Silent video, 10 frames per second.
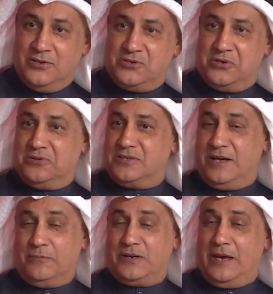So
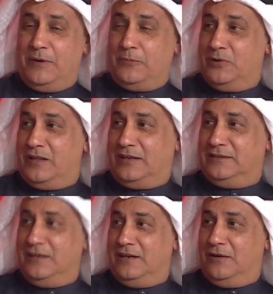some came up with the
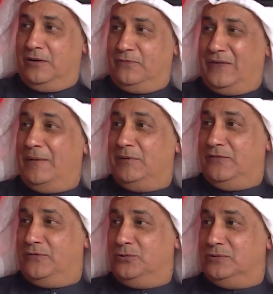idea of Family
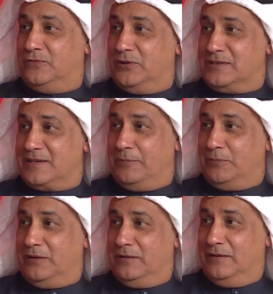Feud, for example,